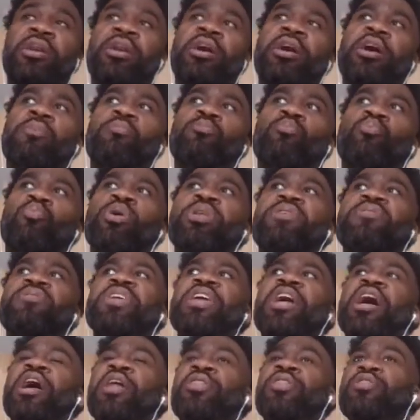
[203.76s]
One of
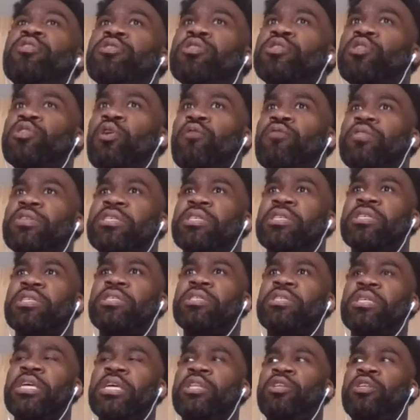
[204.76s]
the other
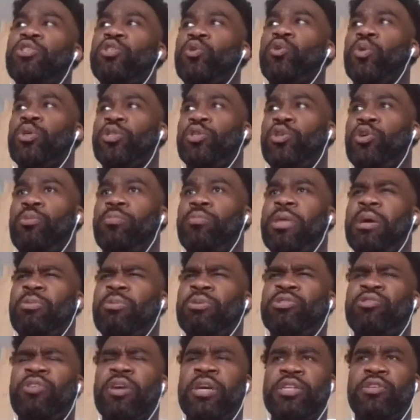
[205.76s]
services in the short term that
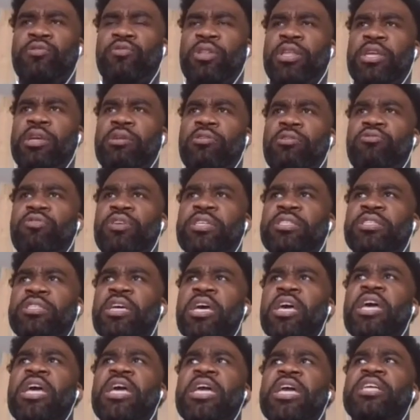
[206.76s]
we're trying to really
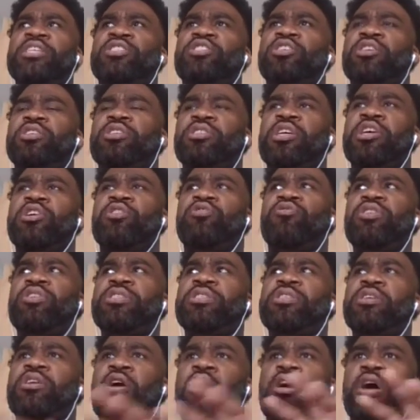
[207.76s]
increase is just
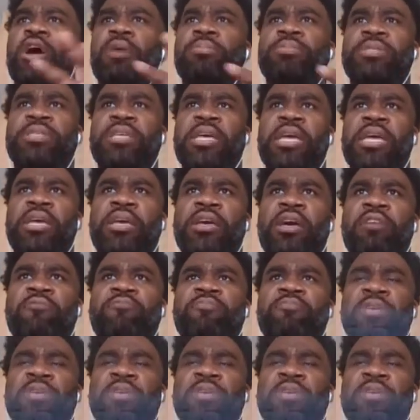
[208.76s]
increasing our uptake of